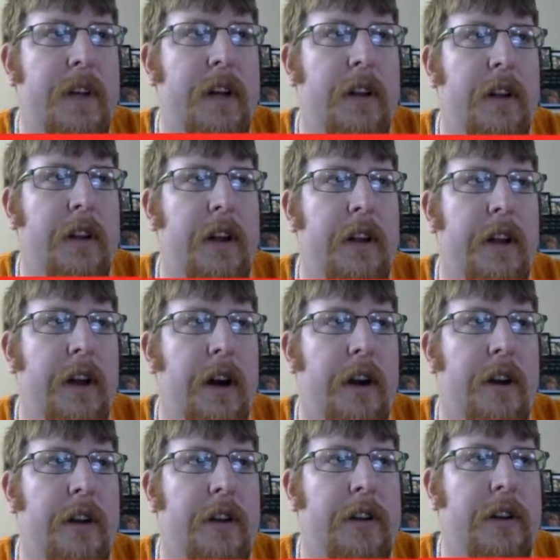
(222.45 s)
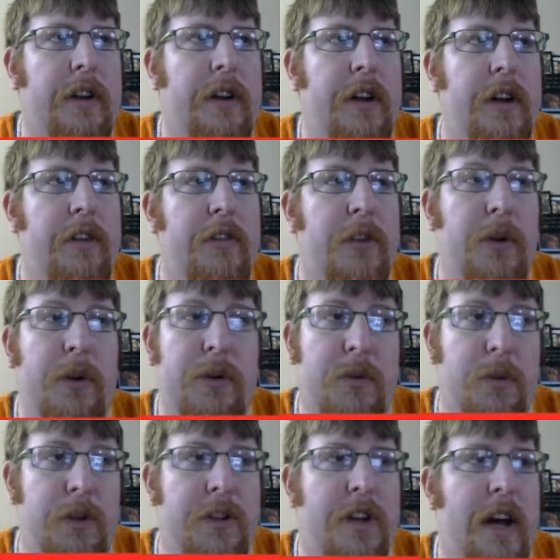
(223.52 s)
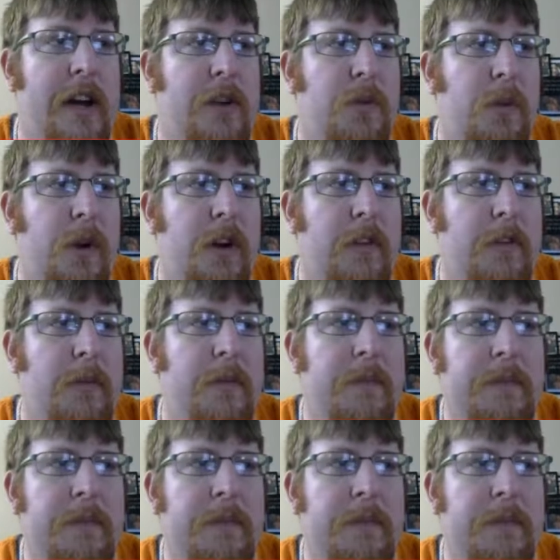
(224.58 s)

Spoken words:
Liliana's Influence, which that's one of them.